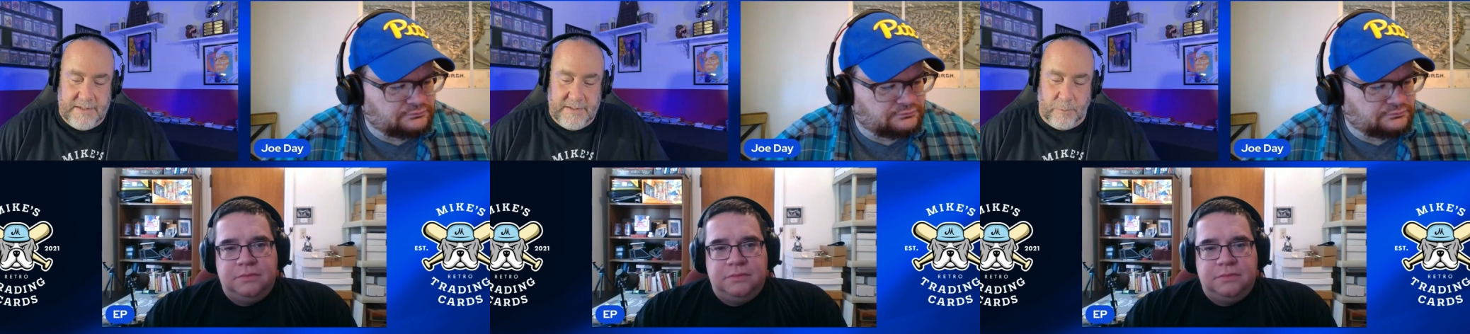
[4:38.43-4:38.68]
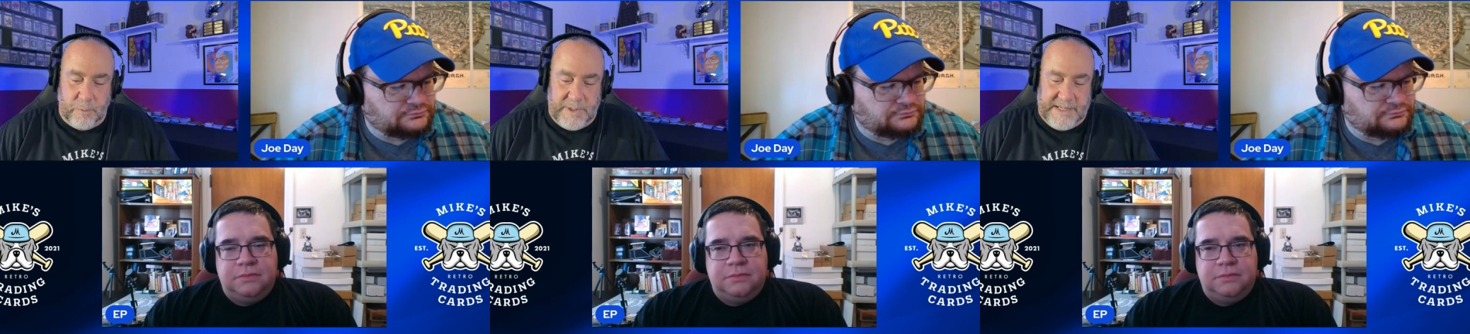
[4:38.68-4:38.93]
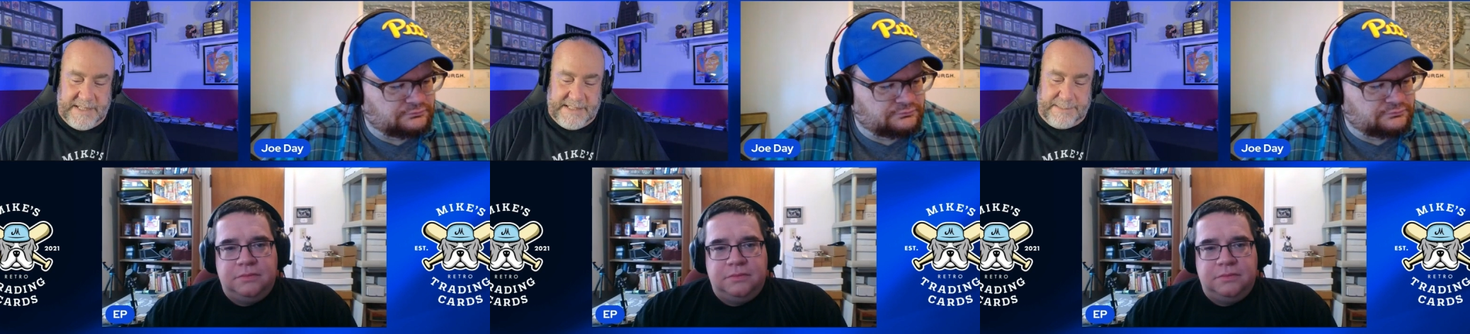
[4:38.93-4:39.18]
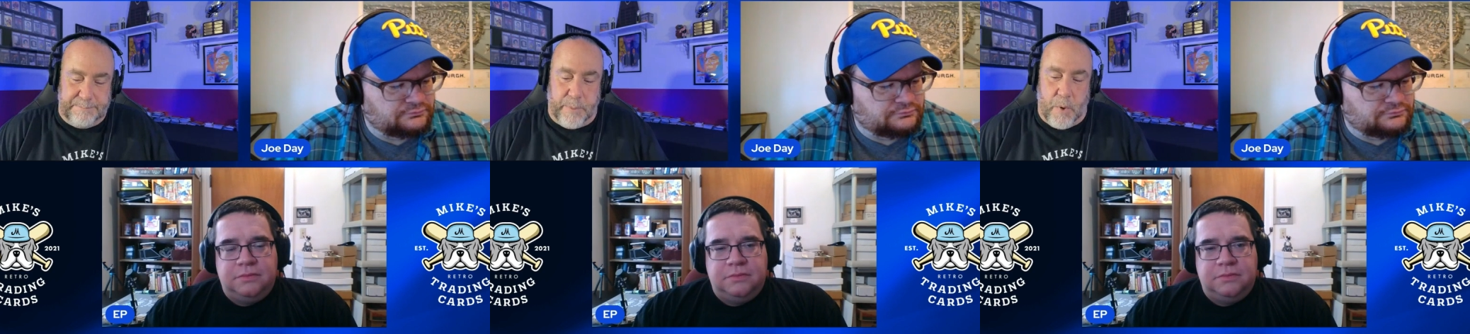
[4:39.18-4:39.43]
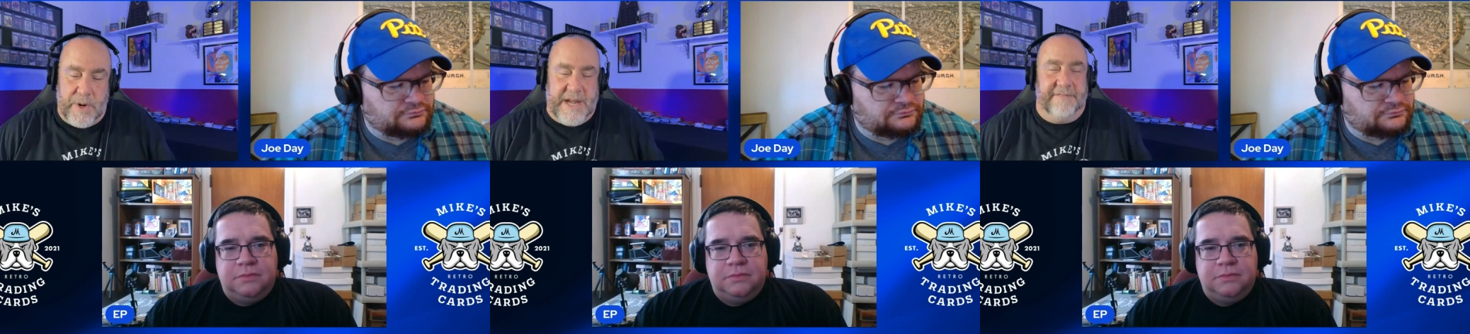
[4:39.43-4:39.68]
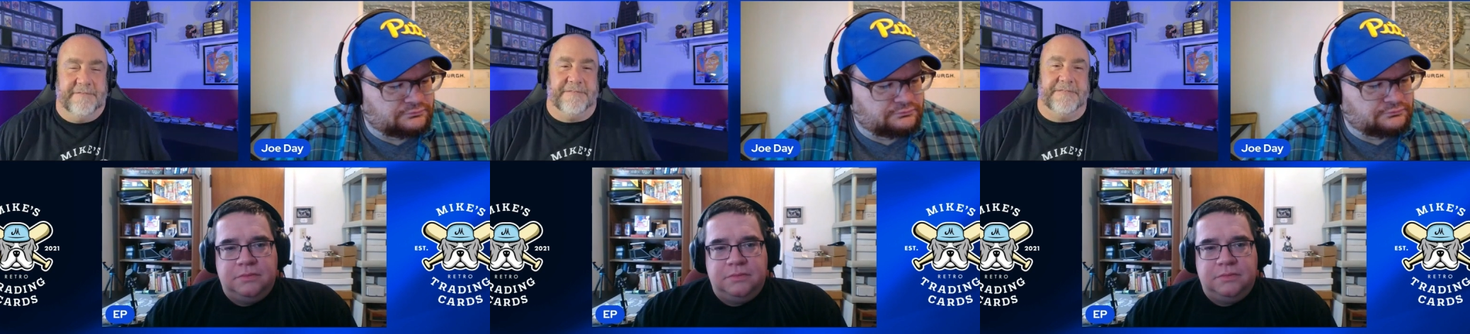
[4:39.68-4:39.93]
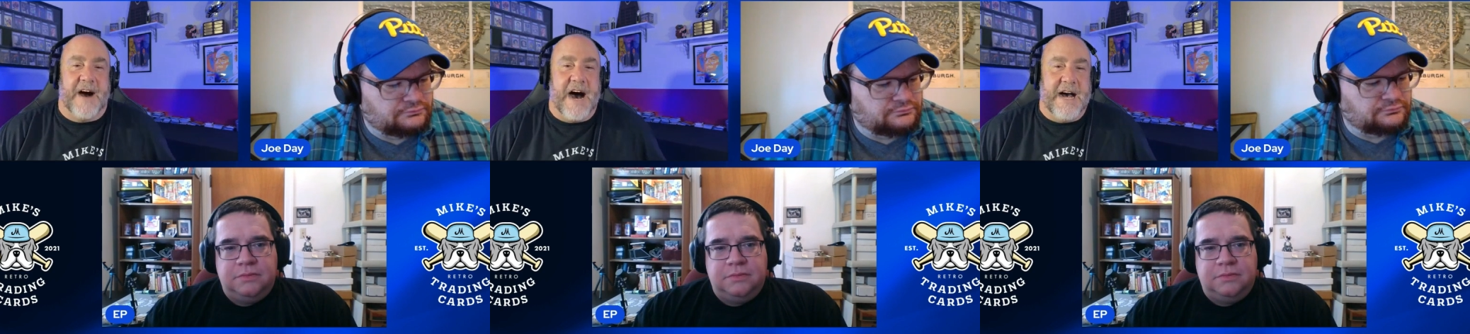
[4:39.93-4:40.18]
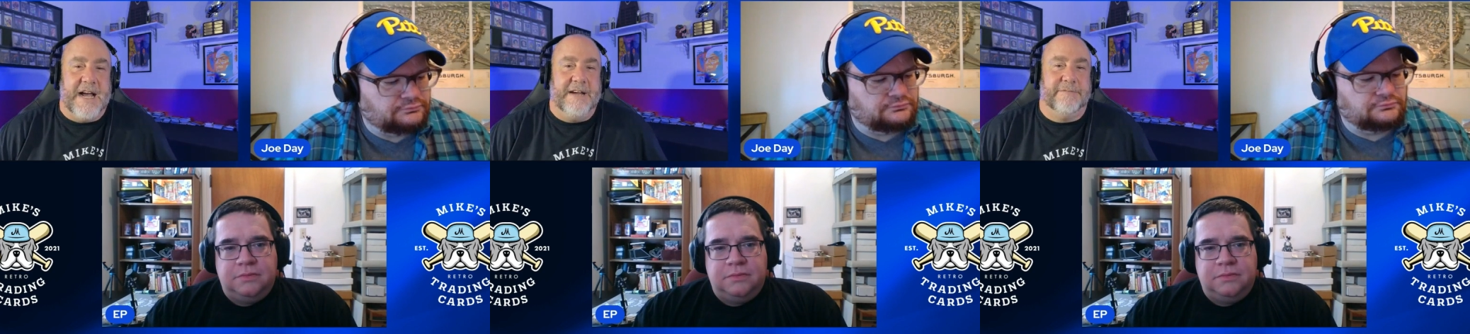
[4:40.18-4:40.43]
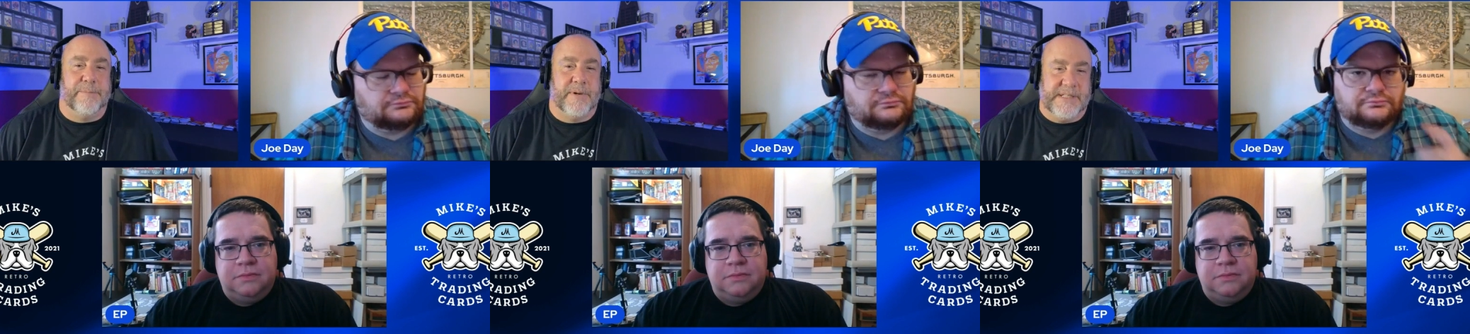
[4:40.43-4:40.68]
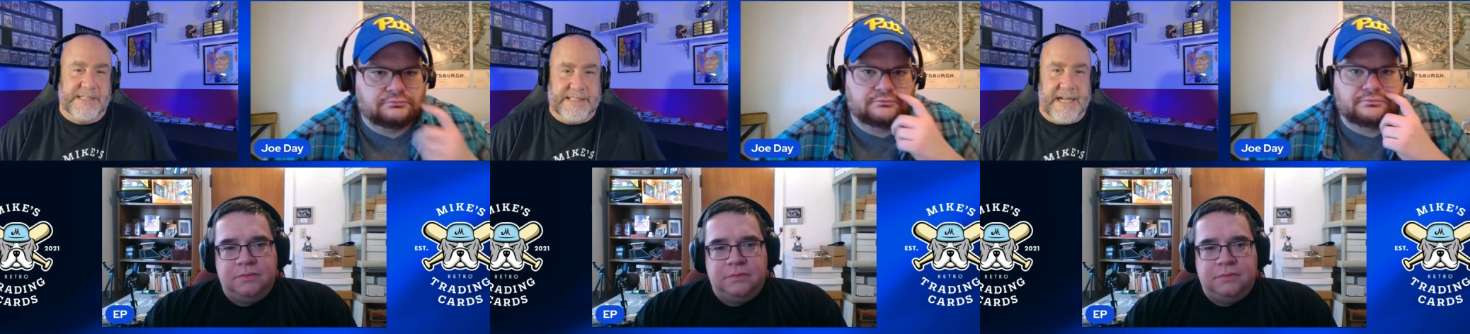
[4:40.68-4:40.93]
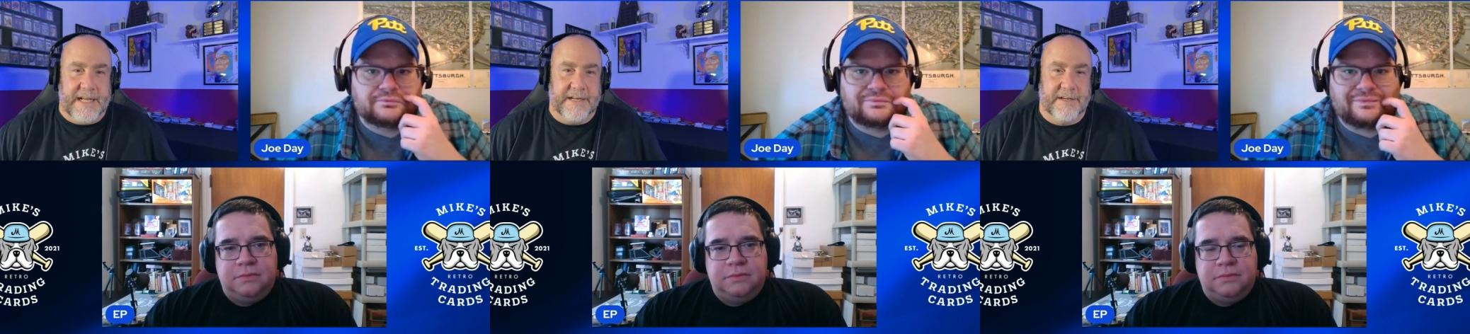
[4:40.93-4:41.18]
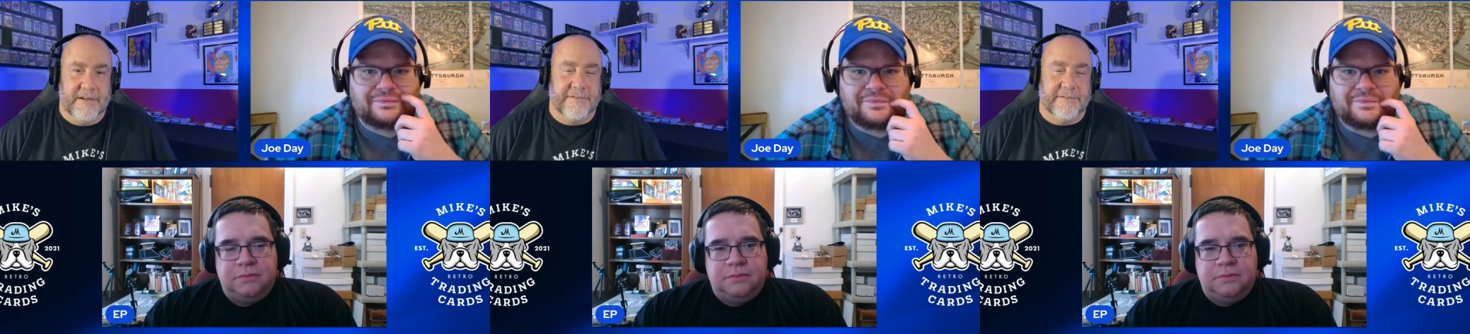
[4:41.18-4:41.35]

Speaker 1: was zero point five percent